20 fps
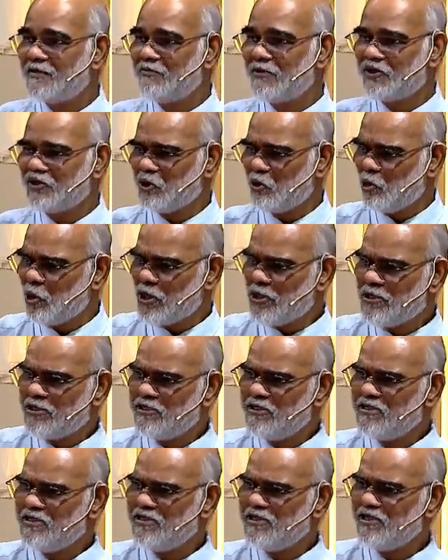But the
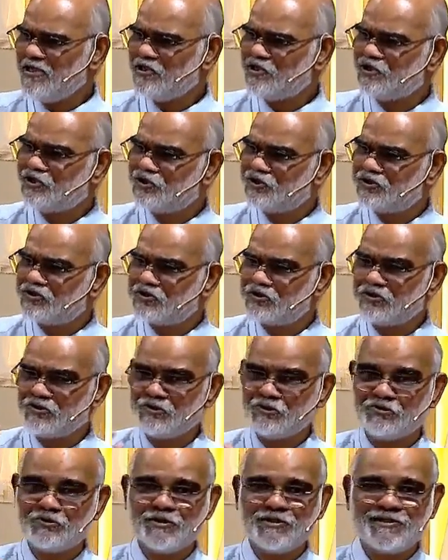word is
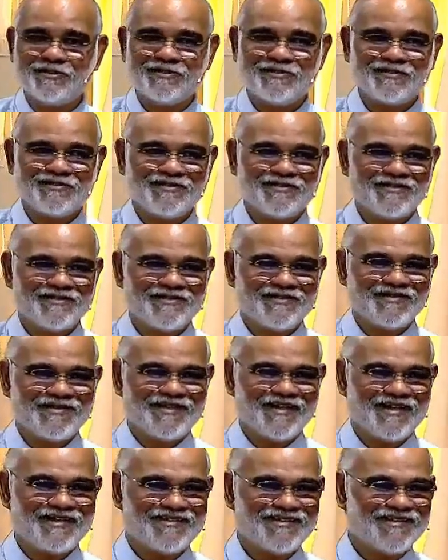true
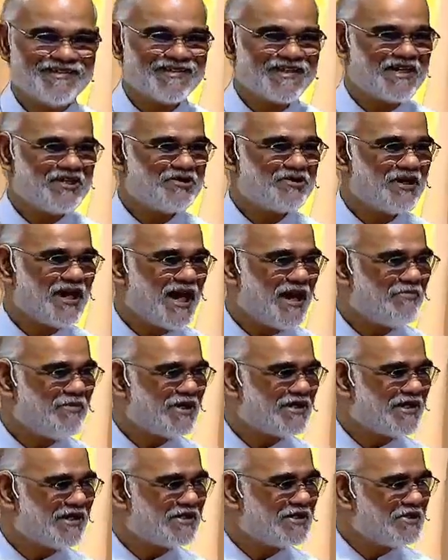as he said to
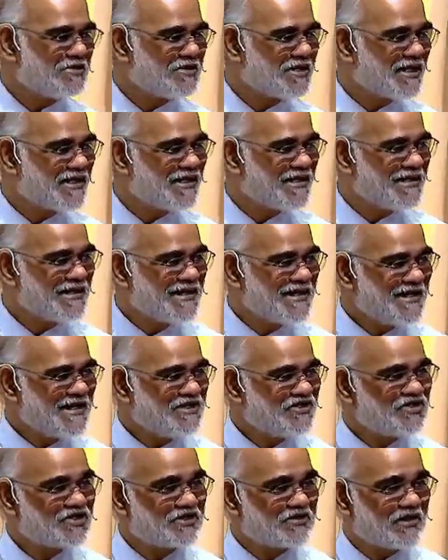Habakkuk, you can
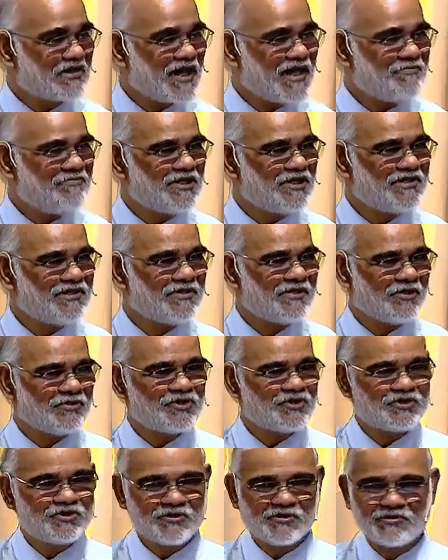inscribe it on
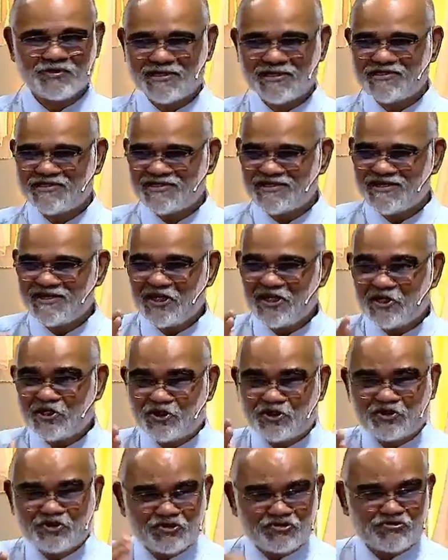stone. It's,
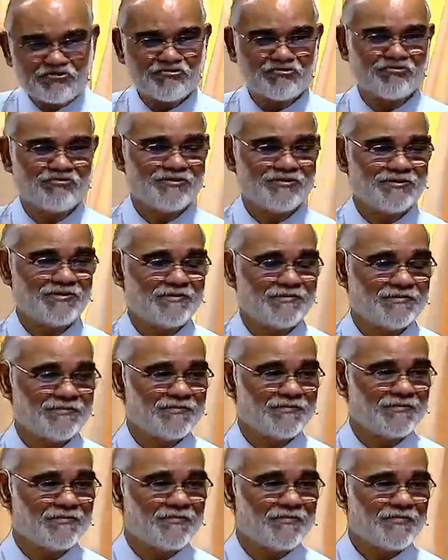it's true,
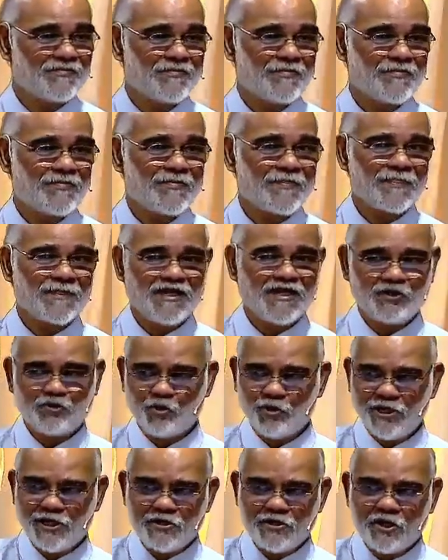it
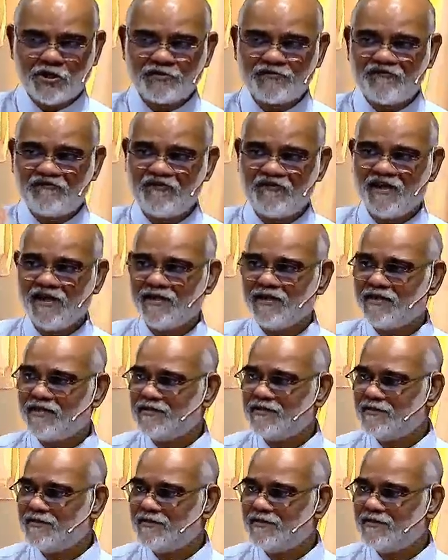will not fail.